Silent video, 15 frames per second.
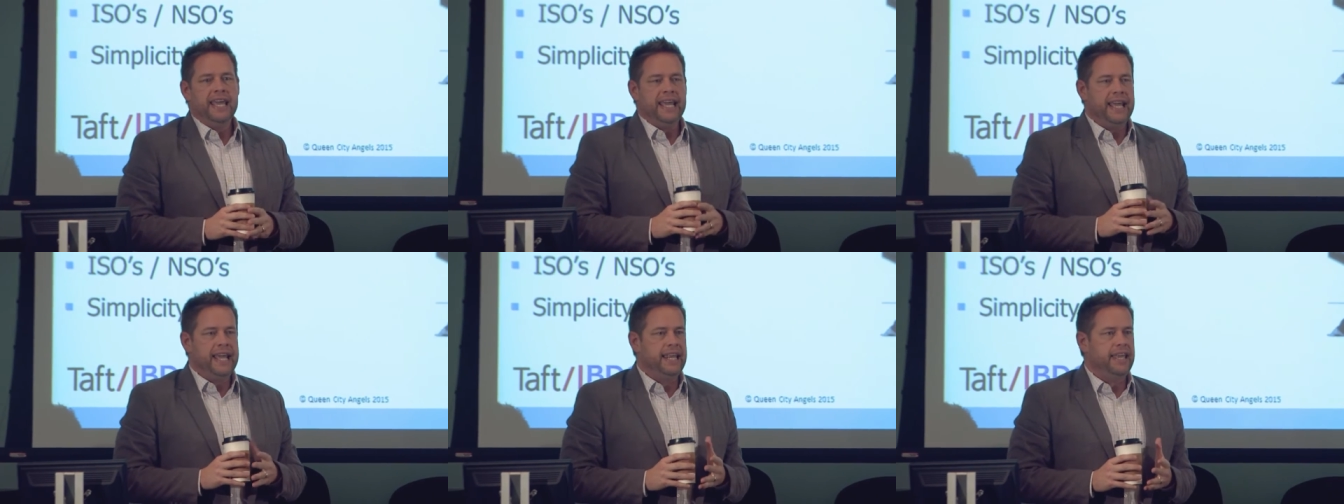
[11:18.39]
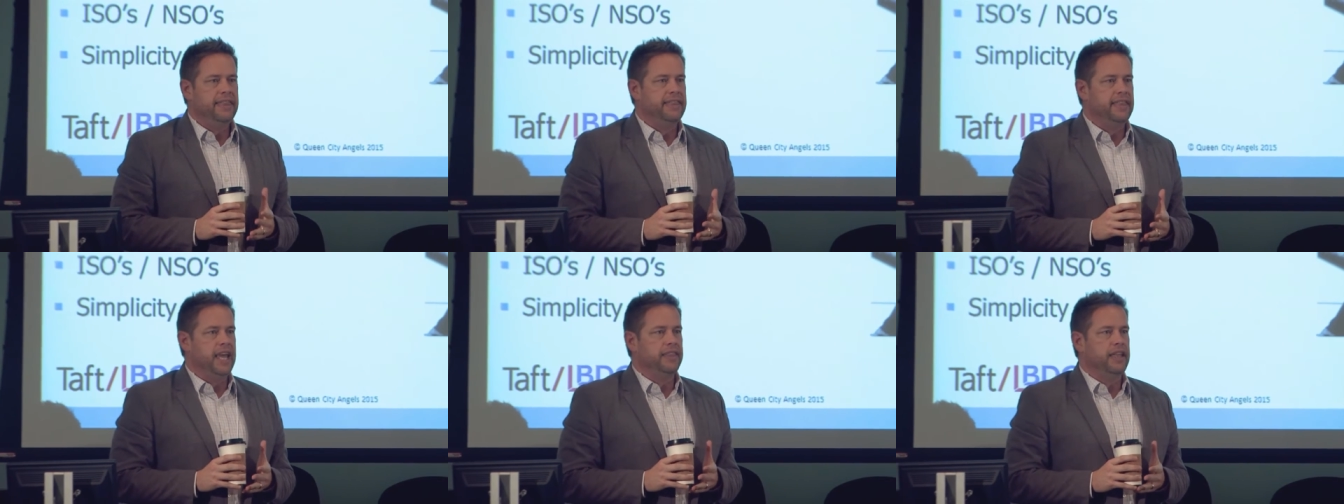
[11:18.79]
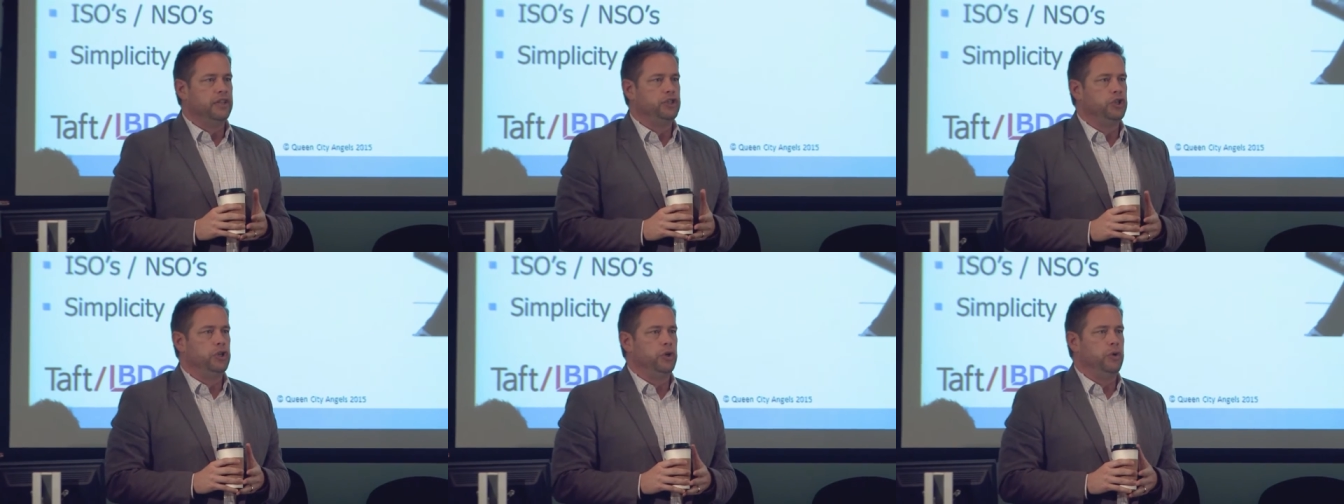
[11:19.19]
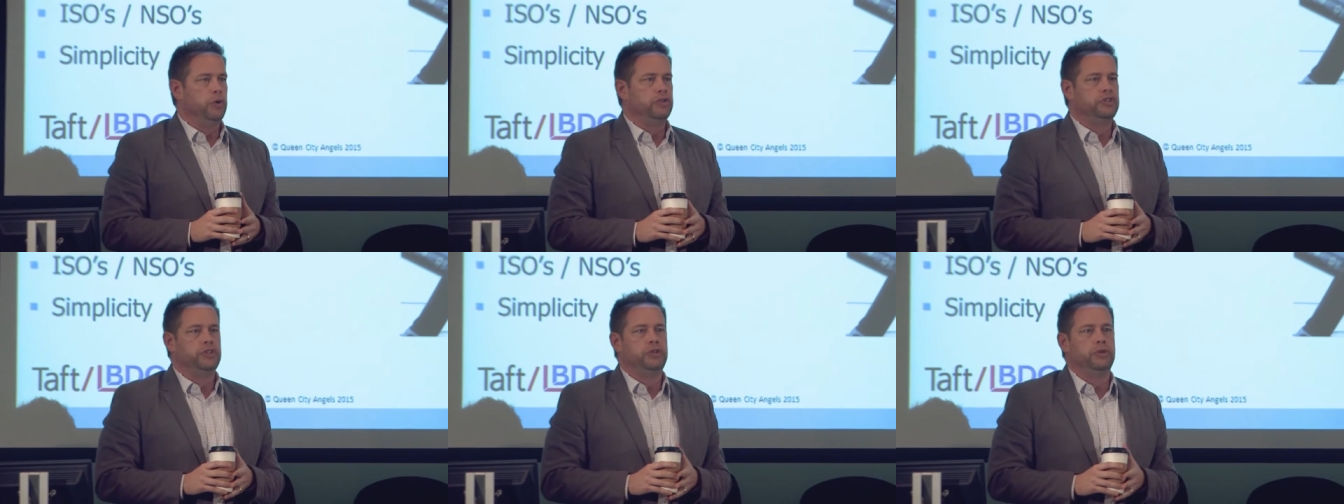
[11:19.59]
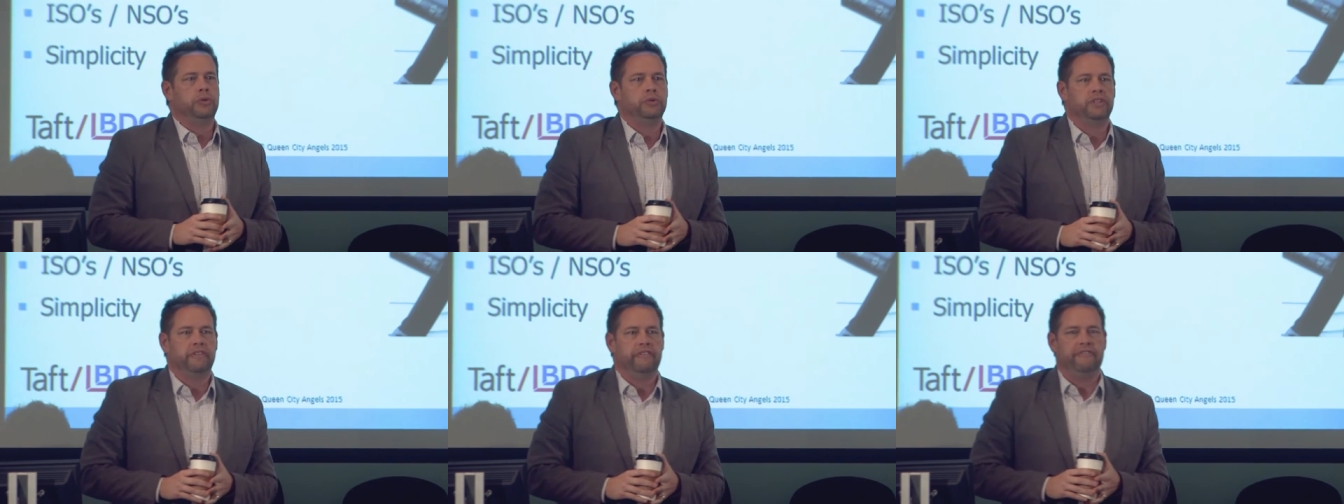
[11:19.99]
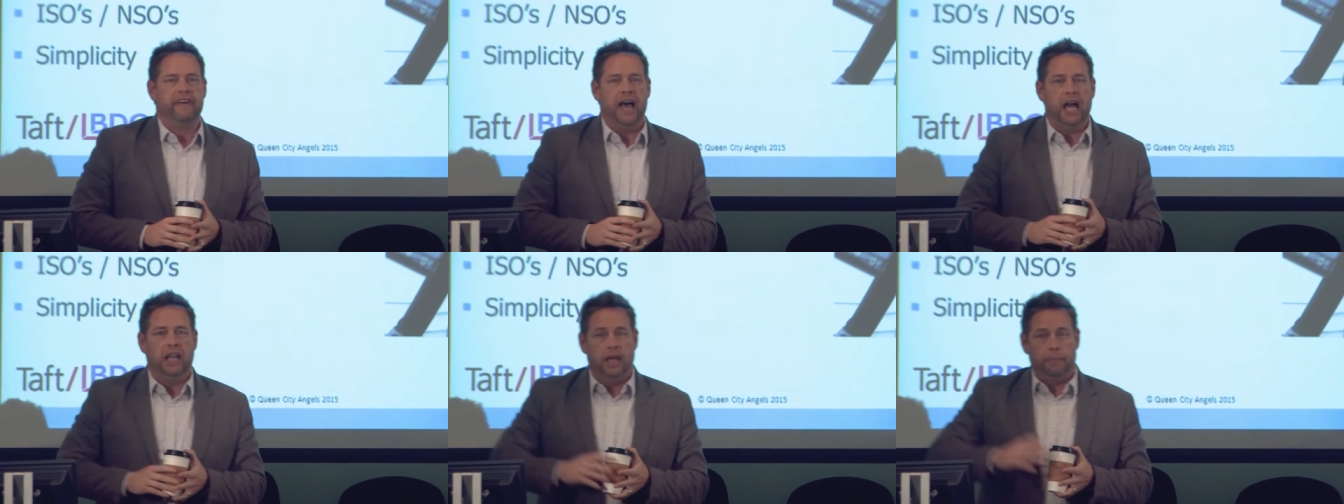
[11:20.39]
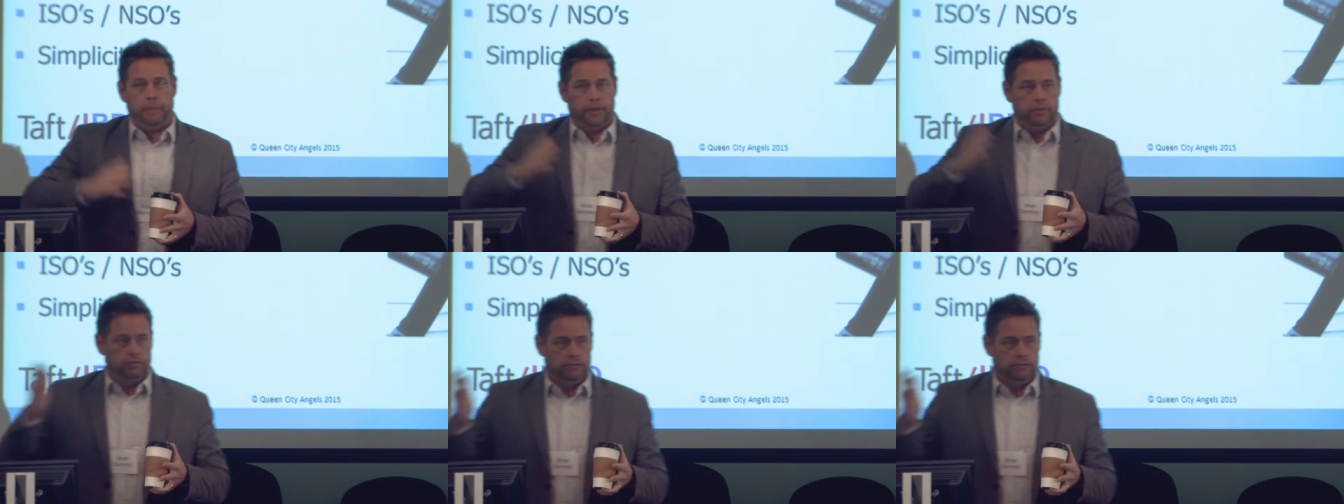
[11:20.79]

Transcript: anything that's used to develop